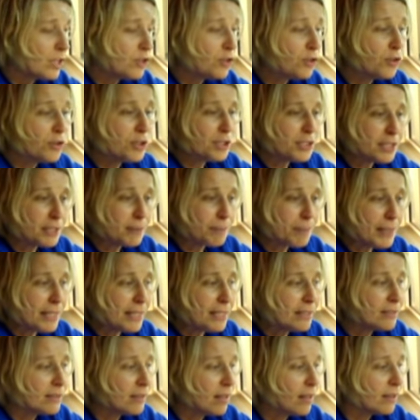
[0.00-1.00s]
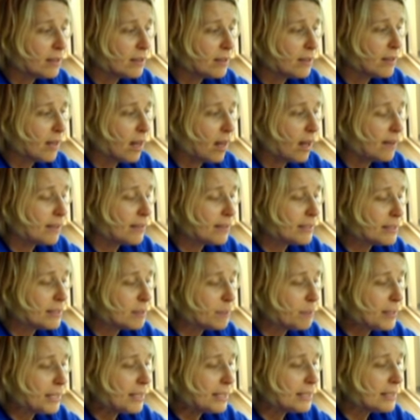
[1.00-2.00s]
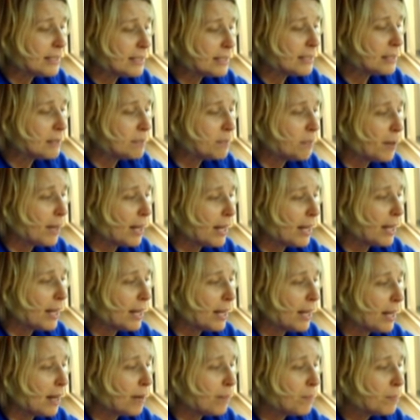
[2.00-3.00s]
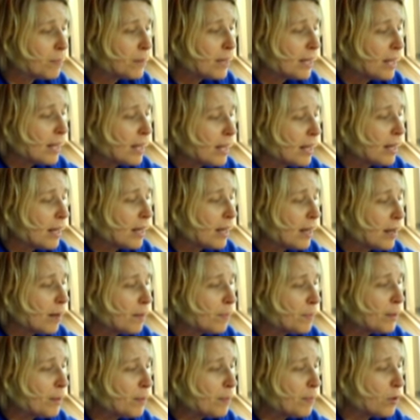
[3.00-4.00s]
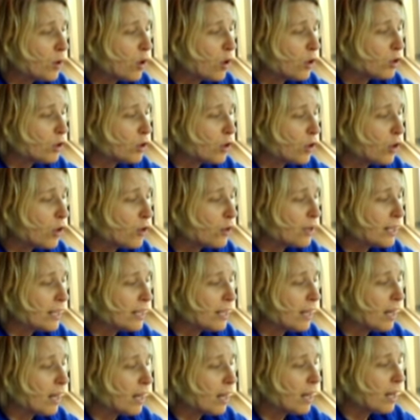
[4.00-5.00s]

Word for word: So it just depends on the species, but people are learning